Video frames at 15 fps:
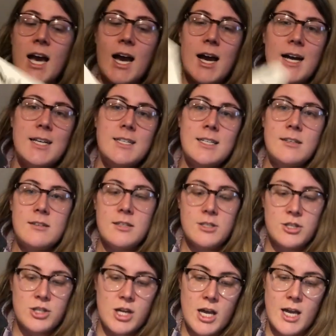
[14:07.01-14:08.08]
I need to
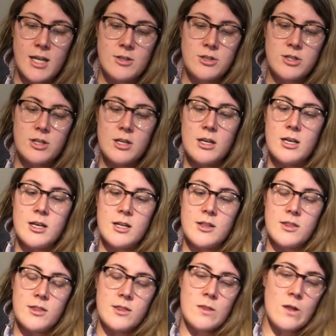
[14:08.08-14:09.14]
change
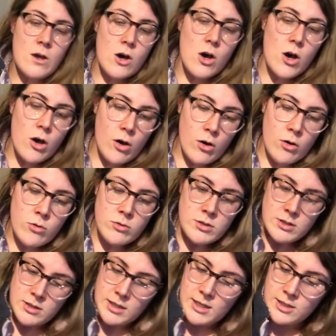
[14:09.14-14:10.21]
the O
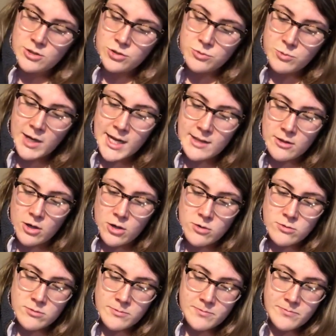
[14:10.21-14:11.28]
in duelo
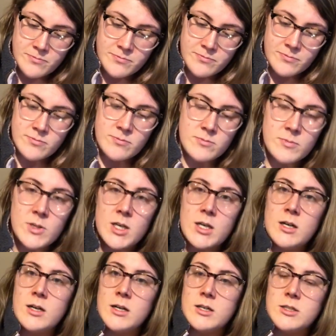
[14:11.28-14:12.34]

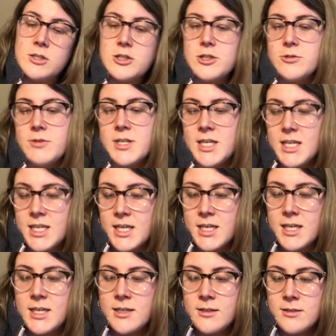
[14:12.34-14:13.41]
to an
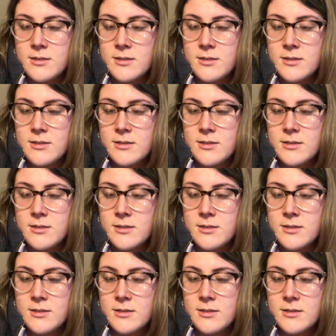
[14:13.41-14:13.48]
E